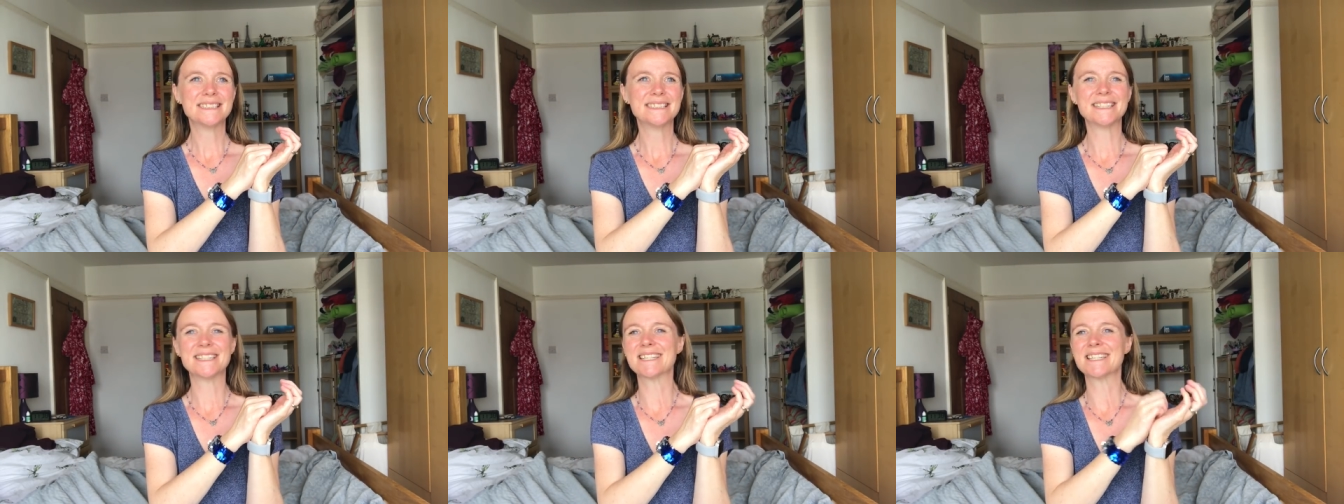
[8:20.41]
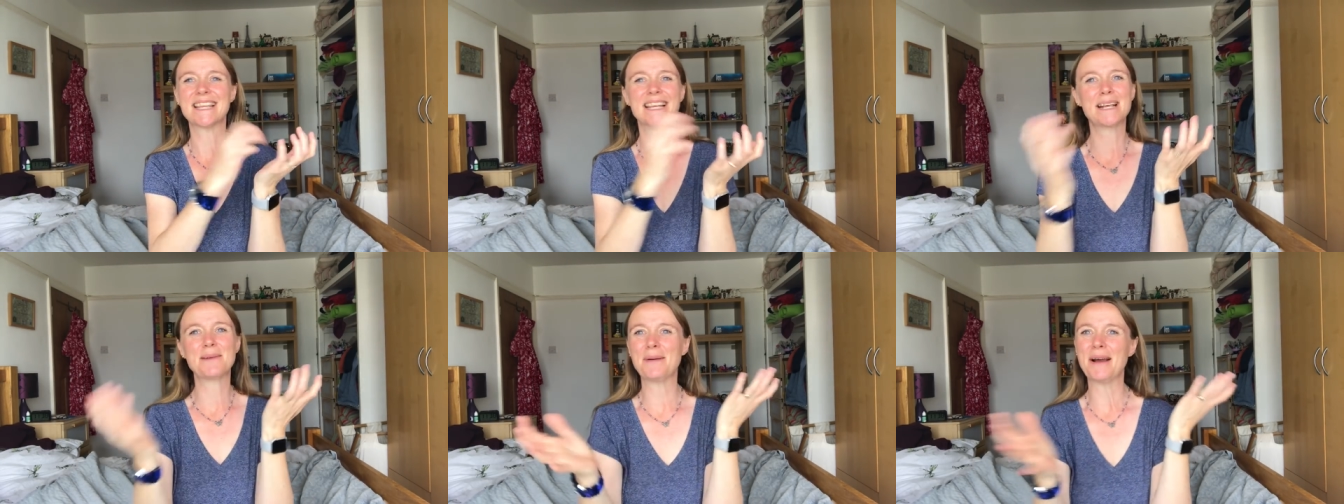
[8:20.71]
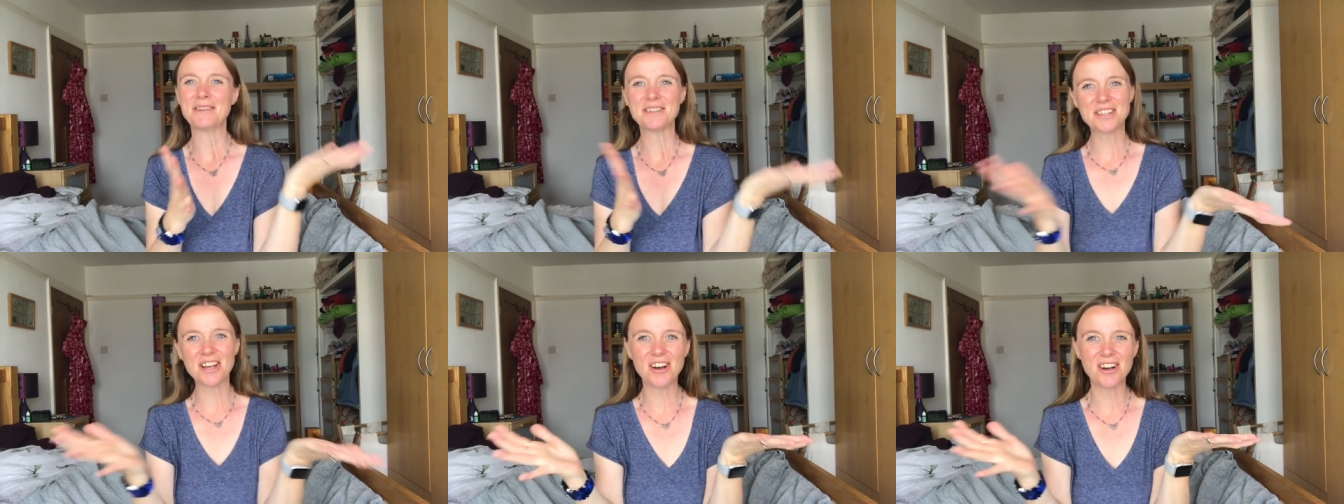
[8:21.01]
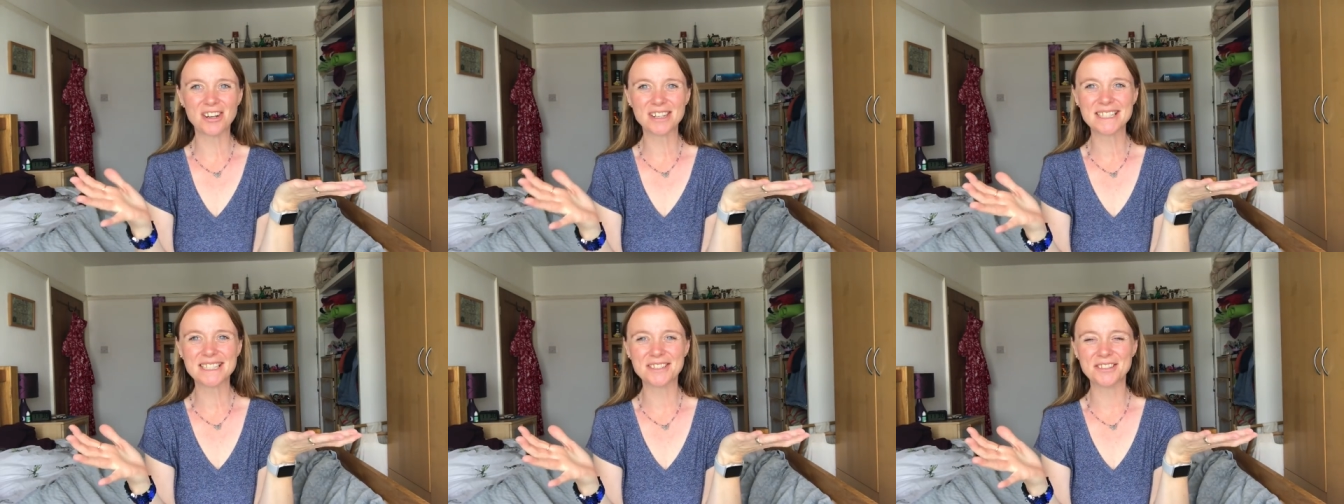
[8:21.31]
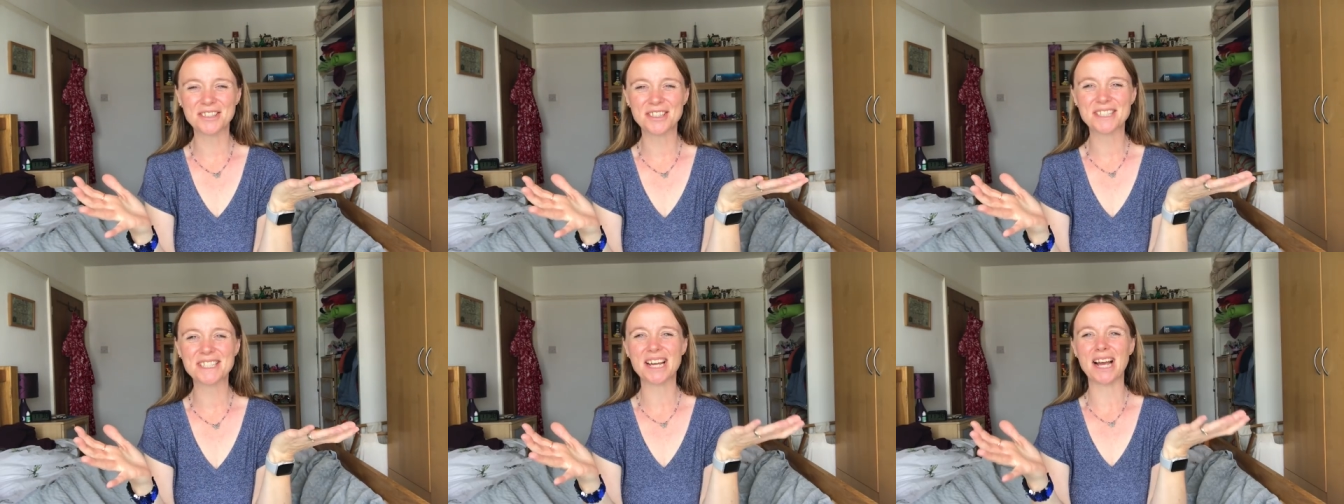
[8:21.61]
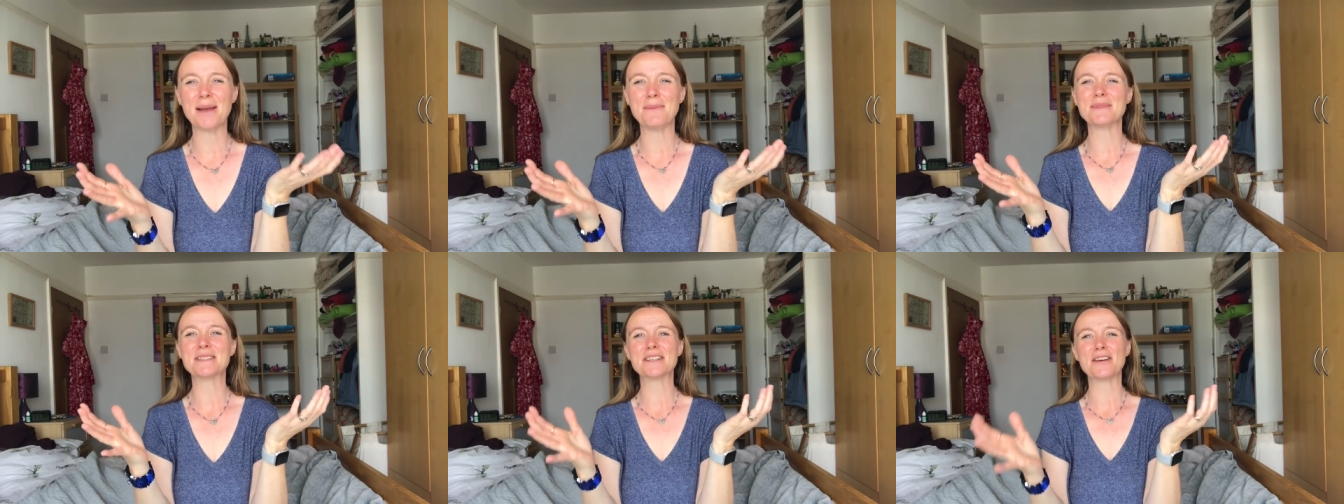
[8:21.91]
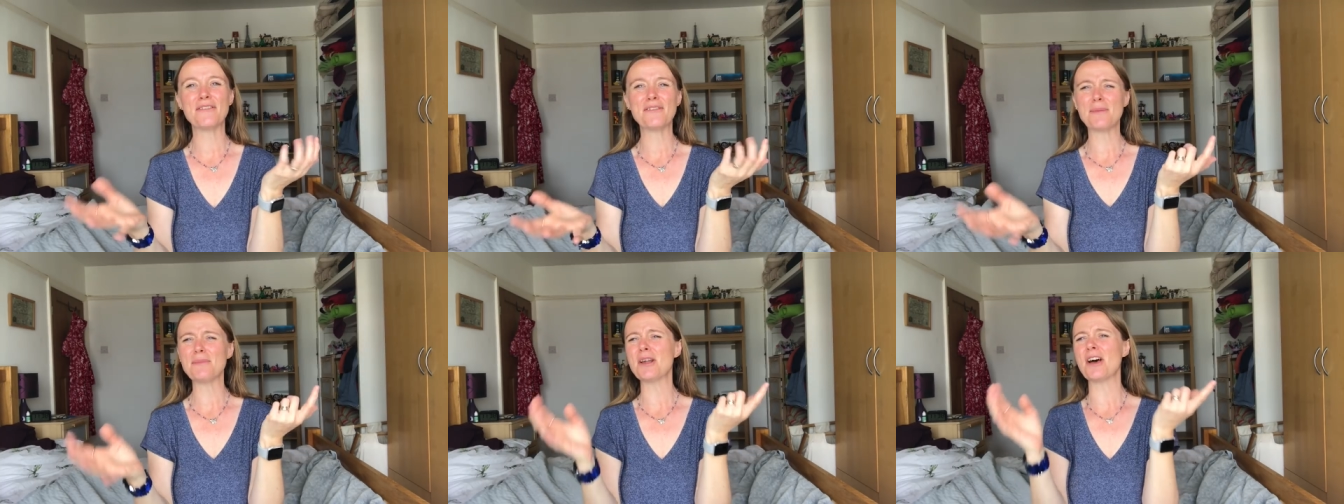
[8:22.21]
just think about dogs all the time. So
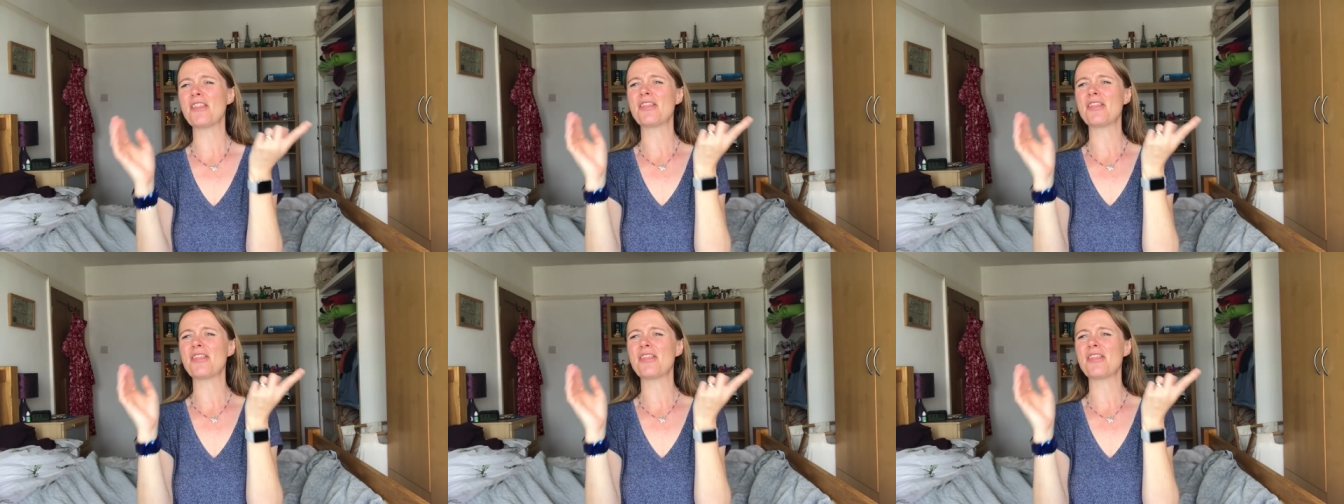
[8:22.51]
if I'm